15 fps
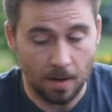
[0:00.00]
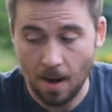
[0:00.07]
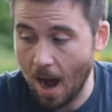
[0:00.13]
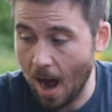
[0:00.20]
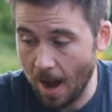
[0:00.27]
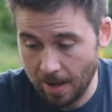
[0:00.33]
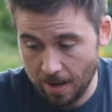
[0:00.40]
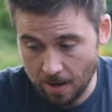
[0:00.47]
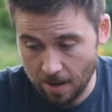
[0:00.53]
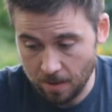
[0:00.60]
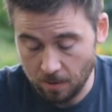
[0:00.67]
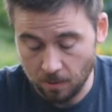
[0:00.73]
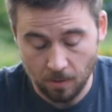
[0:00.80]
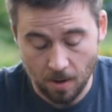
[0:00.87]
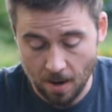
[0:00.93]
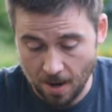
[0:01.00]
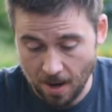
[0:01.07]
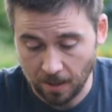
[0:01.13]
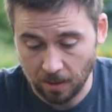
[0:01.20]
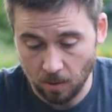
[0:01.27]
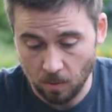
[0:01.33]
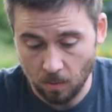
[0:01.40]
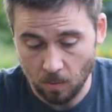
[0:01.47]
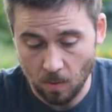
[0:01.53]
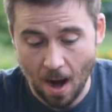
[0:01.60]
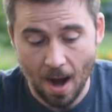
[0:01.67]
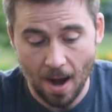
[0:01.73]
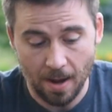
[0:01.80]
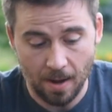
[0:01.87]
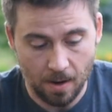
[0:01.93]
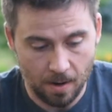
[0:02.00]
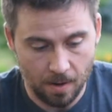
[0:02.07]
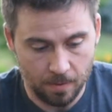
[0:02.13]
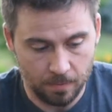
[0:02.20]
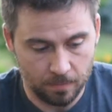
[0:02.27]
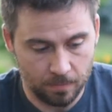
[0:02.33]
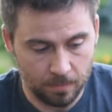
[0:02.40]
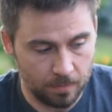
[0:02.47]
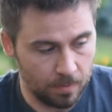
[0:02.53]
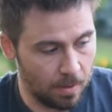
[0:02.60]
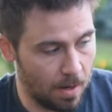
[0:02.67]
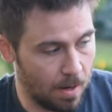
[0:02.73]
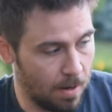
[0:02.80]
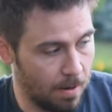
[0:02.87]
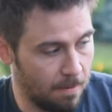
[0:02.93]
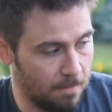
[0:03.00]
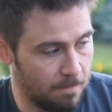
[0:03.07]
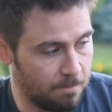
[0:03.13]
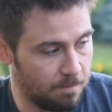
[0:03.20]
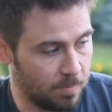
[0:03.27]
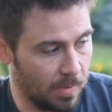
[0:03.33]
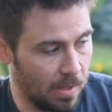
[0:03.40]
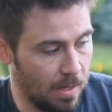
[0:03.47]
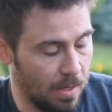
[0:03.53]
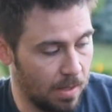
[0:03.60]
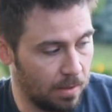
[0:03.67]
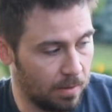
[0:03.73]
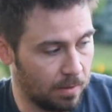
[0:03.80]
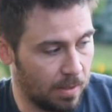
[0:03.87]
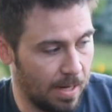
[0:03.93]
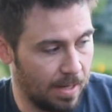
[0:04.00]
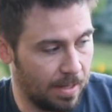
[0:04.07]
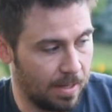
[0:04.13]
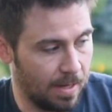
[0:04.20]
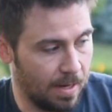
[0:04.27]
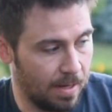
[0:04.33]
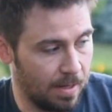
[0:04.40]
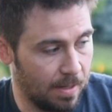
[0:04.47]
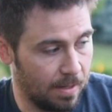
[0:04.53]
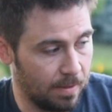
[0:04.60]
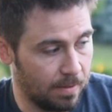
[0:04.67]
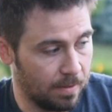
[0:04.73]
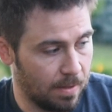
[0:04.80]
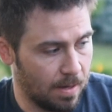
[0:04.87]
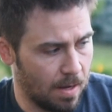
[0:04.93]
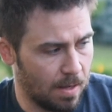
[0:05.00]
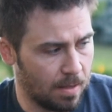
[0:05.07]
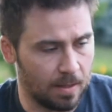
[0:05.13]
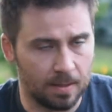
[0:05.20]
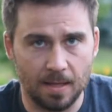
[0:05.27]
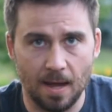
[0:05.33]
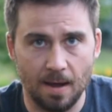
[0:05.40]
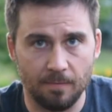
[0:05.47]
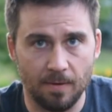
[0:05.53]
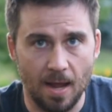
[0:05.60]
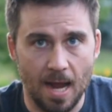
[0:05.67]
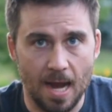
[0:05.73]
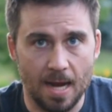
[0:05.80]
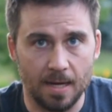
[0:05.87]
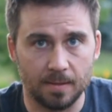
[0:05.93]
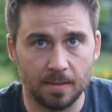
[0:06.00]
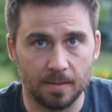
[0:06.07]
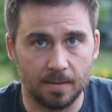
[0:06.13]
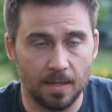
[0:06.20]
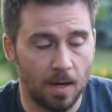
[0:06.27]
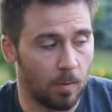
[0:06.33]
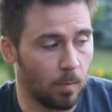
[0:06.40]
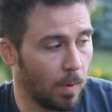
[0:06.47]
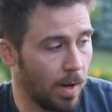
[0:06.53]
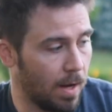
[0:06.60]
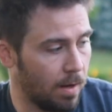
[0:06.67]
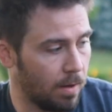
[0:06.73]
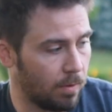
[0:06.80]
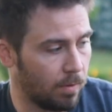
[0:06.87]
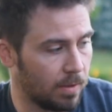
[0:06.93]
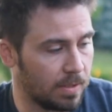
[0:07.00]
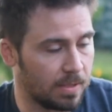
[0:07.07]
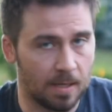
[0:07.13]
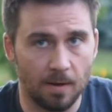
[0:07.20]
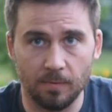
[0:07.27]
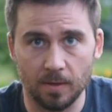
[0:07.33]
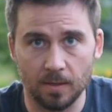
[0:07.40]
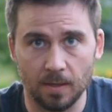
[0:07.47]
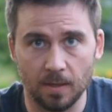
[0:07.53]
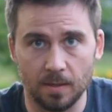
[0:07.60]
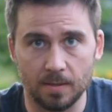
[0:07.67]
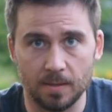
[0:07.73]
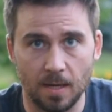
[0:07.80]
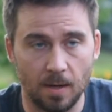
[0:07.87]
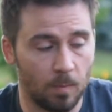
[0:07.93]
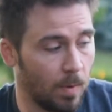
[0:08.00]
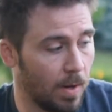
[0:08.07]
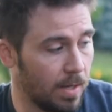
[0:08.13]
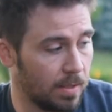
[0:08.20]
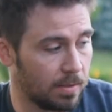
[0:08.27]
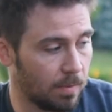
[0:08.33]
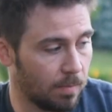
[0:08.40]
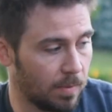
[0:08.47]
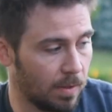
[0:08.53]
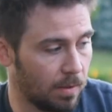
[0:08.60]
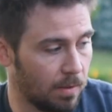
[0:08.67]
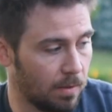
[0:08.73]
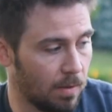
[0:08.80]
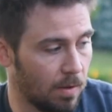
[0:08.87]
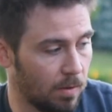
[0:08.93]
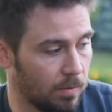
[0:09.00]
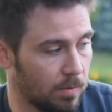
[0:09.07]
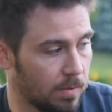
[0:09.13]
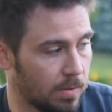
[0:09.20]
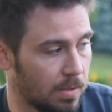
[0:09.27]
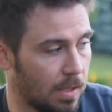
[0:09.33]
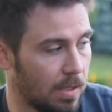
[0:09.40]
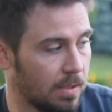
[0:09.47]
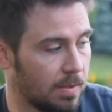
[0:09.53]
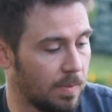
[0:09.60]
Ion, or a Echo Ion, in like I think they have an 8 to 10 weight or a 7 to 10 weight, something along those lines.